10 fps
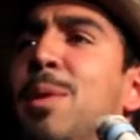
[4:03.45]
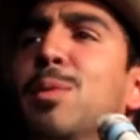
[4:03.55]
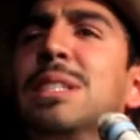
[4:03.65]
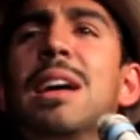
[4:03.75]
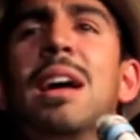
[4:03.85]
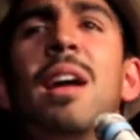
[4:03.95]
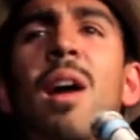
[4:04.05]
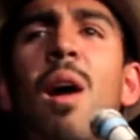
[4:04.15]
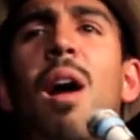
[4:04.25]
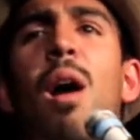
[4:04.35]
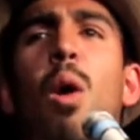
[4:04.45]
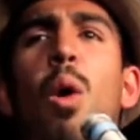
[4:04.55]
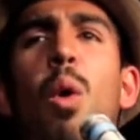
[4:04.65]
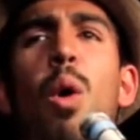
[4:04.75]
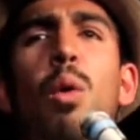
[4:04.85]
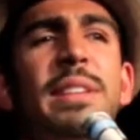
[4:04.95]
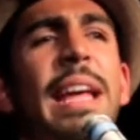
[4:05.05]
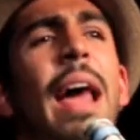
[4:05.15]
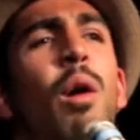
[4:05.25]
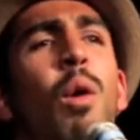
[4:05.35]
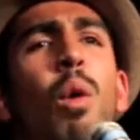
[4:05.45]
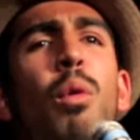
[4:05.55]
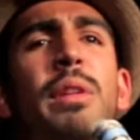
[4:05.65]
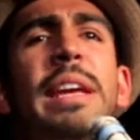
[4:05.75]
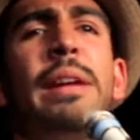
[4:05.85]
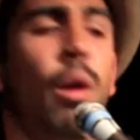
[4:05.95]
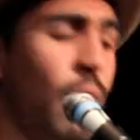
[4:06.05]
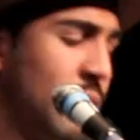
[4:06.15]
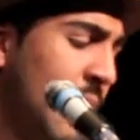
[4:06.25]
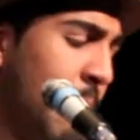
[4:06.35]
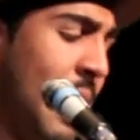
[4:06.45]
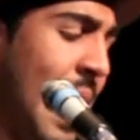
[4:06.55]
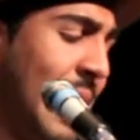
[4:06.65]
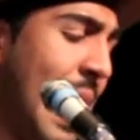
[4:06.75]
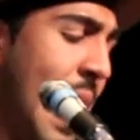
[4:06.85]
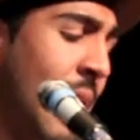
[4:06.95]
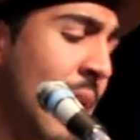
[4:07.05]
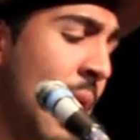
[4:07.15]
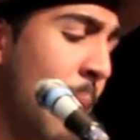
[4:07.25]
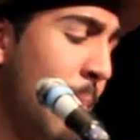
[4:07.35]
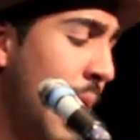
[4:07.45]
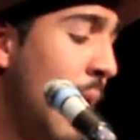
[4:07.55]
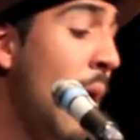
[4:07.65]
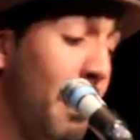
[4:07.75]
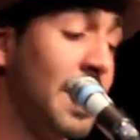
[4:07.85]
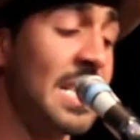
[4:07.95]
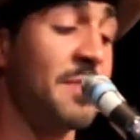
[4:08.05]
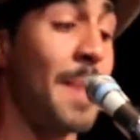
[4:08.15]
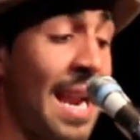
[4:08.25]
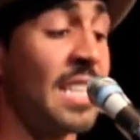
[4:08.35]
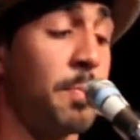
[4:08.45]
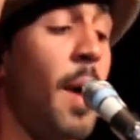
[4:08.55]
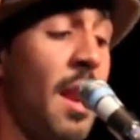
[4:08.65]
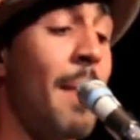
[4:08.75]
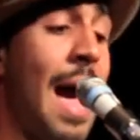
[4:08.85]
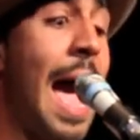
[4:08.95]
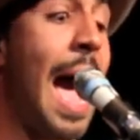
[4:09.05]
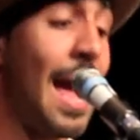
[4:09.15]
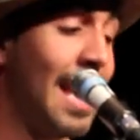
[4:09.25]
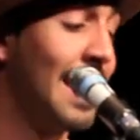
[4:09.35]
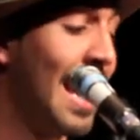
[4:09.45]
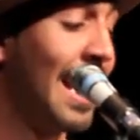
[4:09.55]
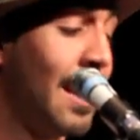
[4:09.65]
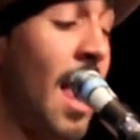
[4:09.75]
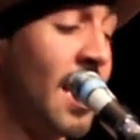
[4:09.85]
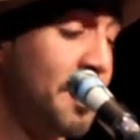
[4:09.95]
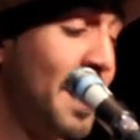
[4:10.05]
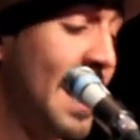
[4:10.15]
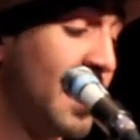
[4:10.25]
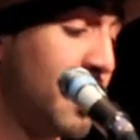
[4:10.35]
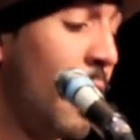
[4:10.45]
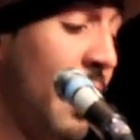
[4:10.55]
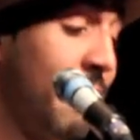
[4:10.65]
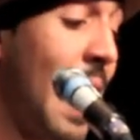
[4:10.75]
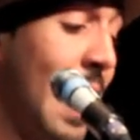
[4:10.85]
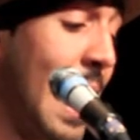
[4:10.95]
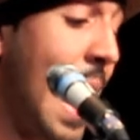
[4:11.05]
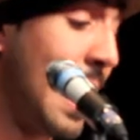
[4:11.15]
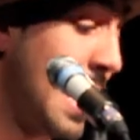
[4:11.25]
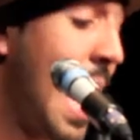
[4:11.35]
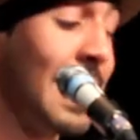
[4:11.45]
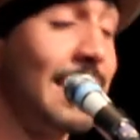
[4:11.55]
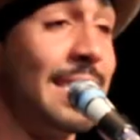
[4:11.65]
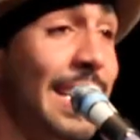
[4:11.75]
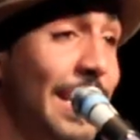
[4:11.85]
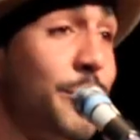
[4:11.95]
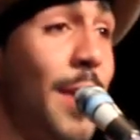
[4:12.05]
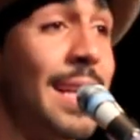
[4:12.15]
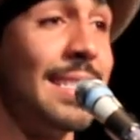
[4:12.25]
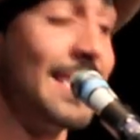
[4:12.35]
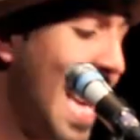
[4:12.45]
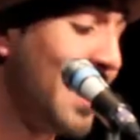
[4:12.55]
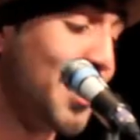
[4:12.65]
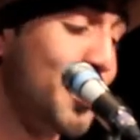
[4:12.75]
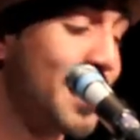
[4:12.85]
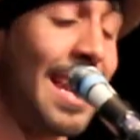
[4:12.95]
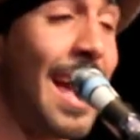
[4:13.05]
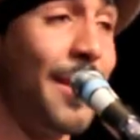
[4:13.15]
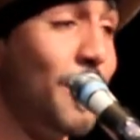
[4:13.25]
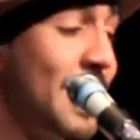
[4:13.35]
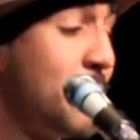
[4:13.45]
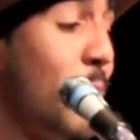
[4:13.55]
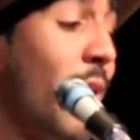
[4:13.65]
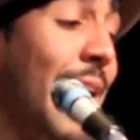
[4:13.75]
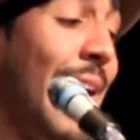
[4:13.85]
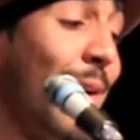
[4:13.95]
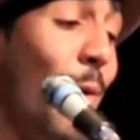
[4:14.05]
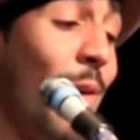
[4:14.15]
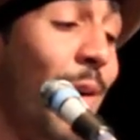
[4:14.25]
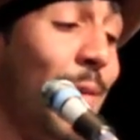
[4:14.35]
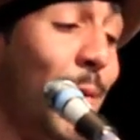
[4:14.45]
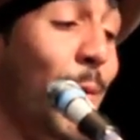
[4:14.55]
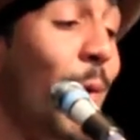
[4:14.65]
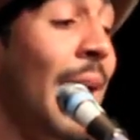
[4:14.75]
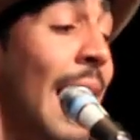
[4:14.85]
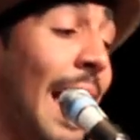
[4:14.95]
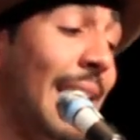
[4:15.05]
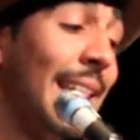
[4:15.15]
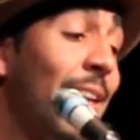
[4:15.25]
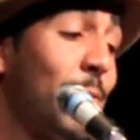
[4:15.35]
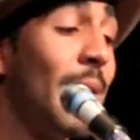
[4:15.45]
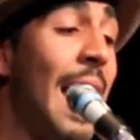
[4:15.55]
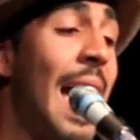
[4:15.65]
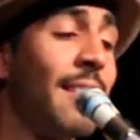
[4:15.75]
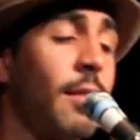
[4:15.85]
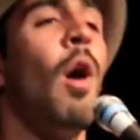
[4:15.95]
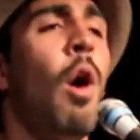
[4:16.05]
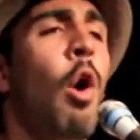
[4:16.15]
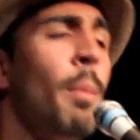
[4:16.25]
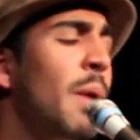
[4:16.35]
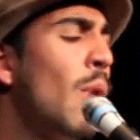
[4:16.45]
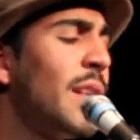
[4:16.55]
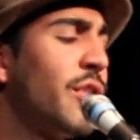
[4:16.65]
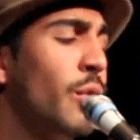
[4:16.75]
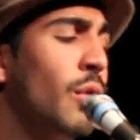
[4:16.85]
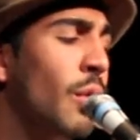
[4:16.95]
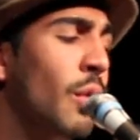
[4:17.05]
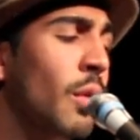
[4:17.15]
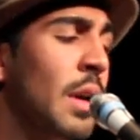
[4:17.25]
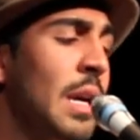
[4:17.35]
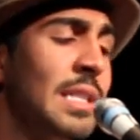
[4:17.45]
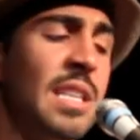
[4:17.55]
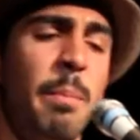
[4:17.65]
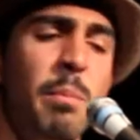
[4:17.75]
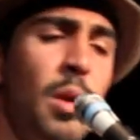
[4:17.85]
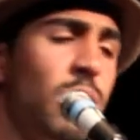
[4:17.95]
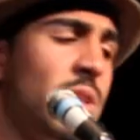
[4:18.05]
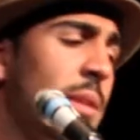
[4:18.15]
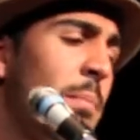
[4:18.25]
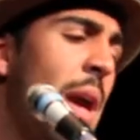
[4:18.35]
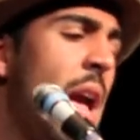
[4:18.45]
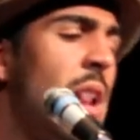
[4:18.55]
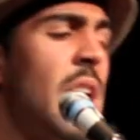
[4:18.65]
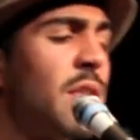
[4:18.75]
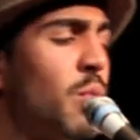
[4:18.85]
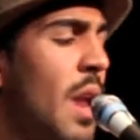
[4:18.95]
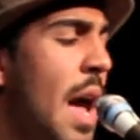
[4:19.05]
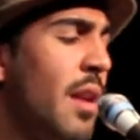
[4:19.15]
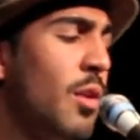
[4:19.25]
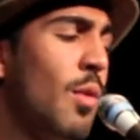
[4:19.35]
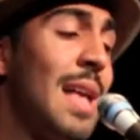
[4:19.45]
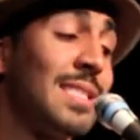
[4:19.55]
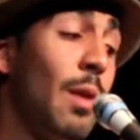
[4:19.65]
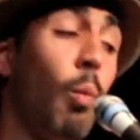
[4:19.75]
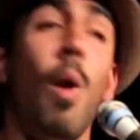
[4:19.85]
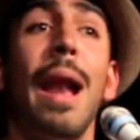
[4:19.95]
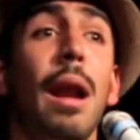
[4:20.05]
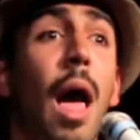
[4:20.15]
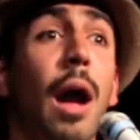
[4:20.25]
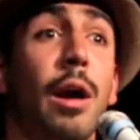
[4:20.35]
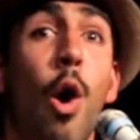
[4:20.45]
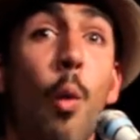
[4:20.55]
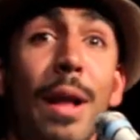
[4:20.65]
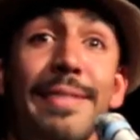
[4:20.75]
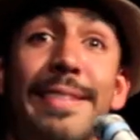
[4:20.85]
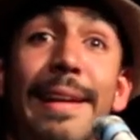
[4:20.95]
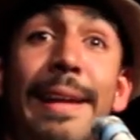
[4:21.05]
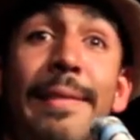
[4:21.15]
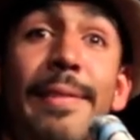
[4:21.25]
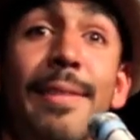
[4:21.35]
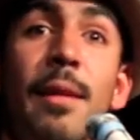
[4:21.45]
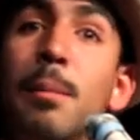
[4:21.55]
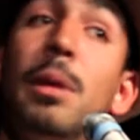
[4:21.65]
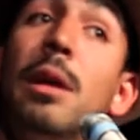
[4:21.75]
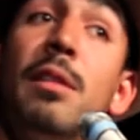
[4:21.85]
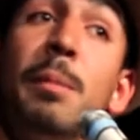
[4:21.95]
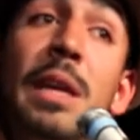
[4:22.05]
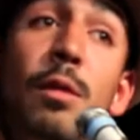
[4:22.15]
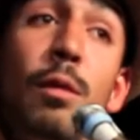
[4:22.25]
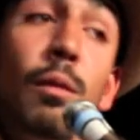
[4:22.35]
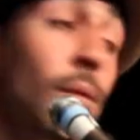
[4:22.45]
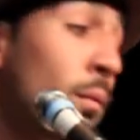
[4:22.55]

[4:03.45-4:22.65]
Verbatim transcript: It was a, uh, oh, Otello, Otico, something like that. But, but this man had spotted my hat and then acknowledged me as one fly cat. And I could see his dreads and tattoos and I knew this brother had it going on too. And that's when I asked, homie, what you do? He said, music, man, that's what I do. I said, what a coincidence. Because me too.